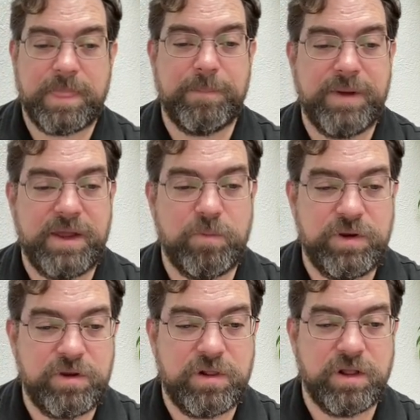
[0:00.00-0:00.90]
But
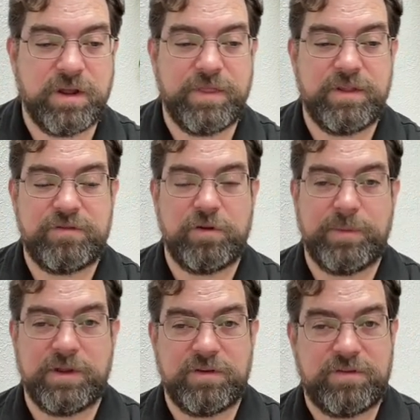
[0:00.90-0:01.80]
when you click on this, you'll
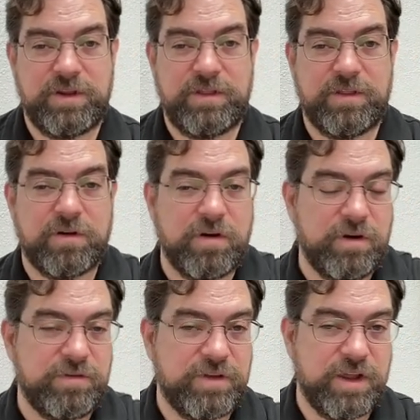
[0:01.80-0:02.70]
be able to see the
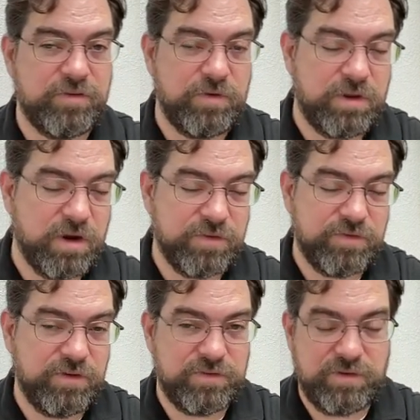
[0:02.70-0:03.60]
current schedule. You can also
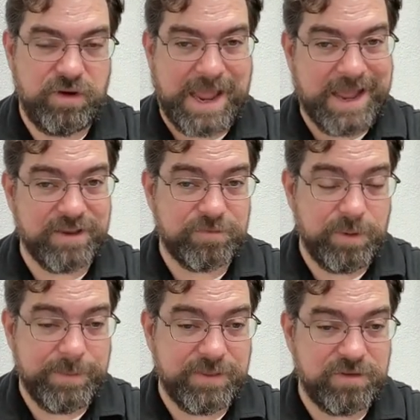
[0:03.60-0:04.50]
just ask
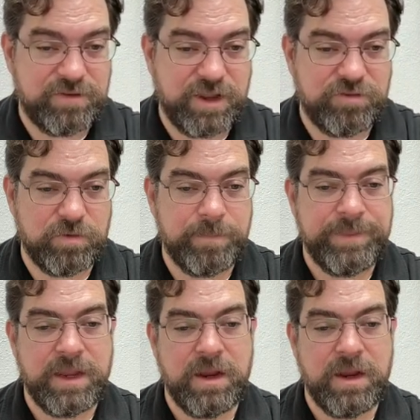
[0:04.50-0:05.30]
me about the schedule.